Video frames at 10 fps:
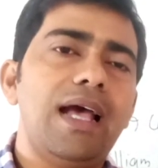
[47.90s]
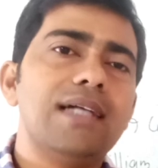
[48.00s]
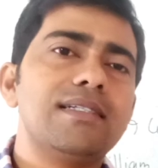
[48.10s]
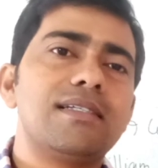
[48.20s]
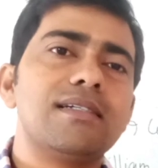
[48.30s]

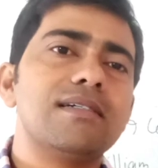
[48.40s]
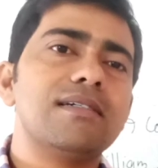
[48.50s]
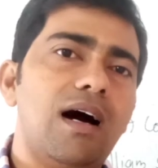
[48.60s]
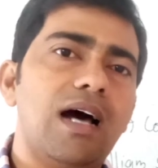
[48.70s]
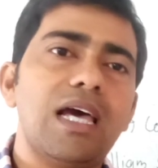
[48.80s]
As
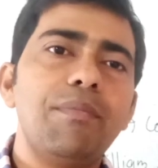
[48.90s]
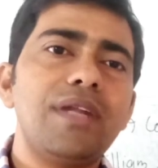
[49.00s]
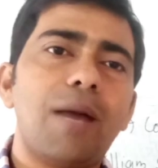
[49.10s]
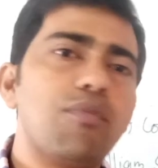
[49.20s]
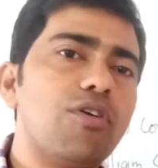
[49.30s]
I have been
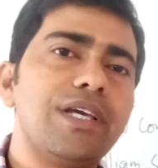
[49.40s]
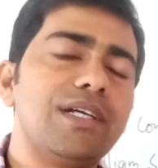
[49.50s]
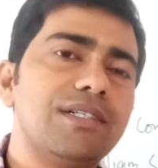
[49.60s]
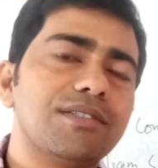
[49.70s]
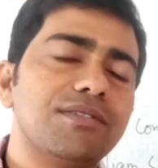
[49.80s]
uploading